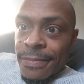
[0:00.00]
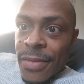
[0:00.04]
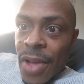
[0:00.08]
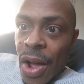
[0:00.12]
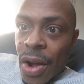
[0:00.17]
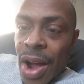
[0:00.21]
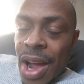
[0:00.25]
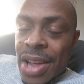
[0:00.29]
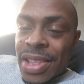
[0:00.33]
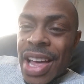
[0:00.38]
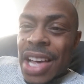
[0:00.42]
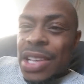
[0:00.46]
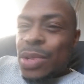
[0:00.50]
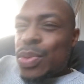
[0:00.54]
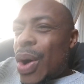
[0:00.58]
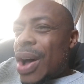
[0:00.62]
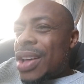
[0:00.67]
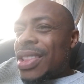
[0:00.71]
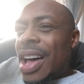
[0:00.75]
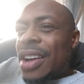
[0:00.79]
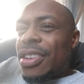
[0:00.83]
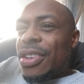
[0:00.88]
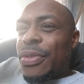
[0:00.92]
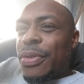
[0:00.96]
All right, that's why
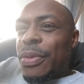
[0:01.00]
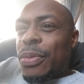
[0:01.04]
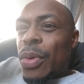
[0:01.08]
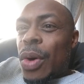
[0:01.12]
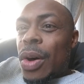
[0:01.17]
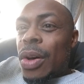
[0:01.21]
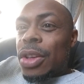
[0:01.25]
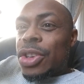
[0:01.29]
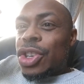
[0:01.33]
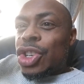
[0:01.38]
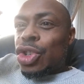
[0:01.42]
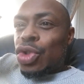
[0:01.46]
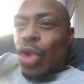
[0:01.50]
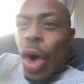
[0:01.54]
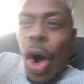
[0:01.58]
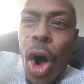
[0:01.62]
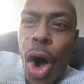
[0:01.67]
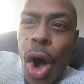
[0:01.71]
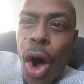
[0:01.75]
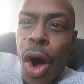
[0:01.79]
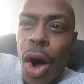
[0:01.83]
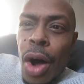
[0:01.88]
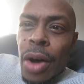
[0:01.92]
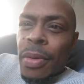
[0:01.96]
a lot of
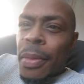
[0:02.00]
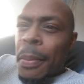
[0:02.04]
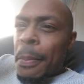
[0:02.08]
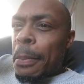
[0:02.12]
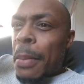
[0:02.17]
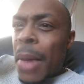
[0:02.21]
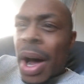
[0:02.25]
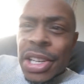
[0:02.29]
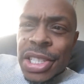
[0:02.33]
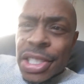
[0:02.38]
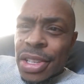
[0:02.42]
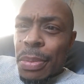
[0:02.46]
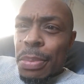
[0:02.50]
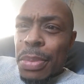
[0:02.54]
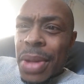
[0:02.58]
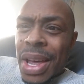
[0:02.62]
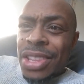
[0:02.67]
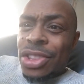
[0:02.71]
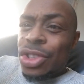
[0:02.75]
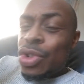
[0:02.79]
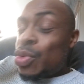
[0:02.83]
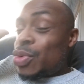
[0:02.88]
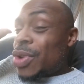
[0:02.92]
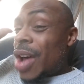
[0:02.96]
strong Muslim
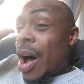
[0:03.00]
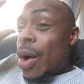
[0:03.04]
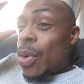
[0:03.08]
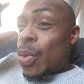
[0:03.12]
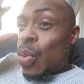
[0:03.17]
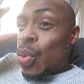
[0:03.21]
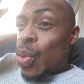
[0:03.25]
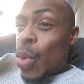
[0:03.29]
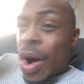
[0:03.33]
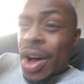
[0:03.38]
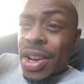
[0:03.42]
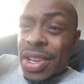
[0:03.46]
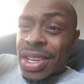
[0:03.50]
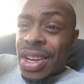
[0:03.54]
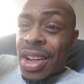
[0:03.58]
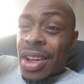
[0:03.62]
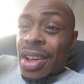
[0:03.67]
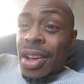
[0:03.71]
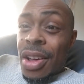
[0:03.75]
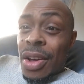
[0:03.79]
men do not want